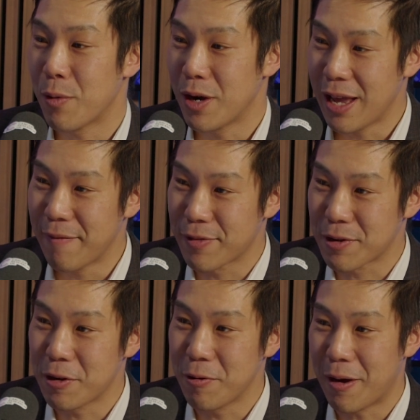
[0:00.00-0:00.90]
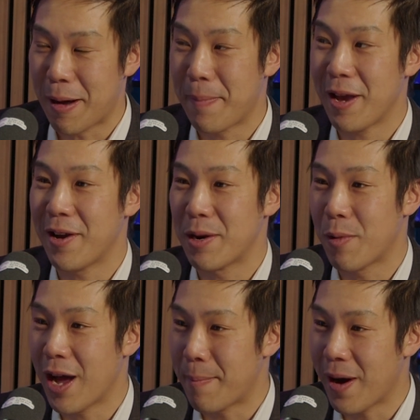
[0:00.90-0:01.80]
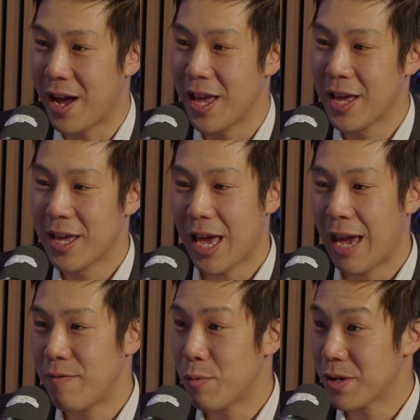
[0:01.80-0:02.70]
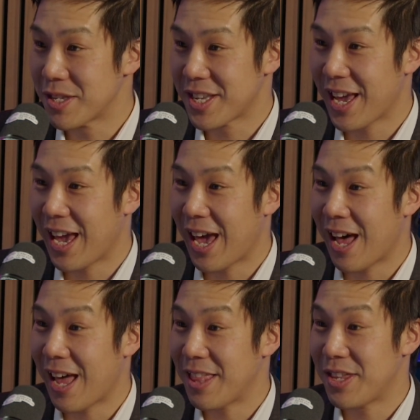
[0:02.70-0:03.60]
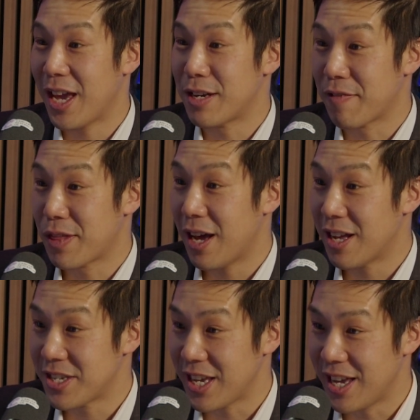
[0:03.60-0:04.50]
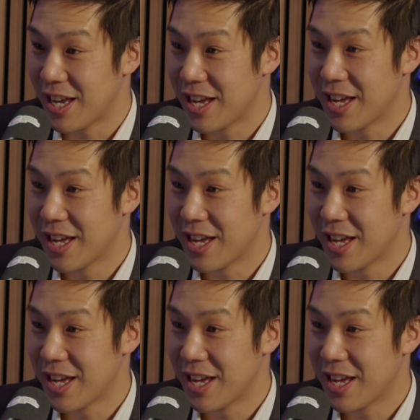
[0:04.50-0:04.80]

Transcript: will live through a period whereby everyone, say at the age of 30,